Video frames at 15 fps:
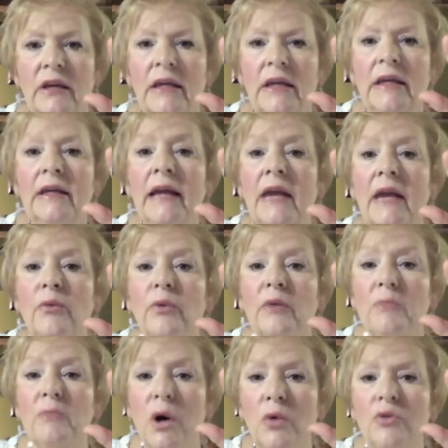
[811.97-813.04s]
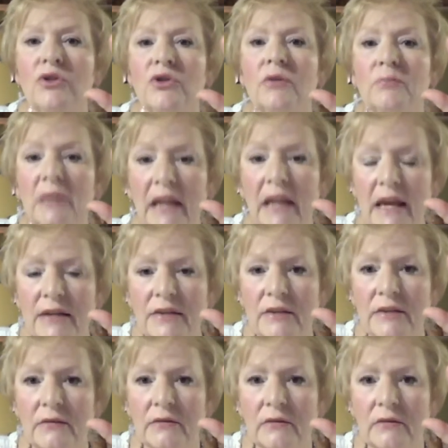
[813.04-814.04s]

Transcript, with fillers: in a remote place.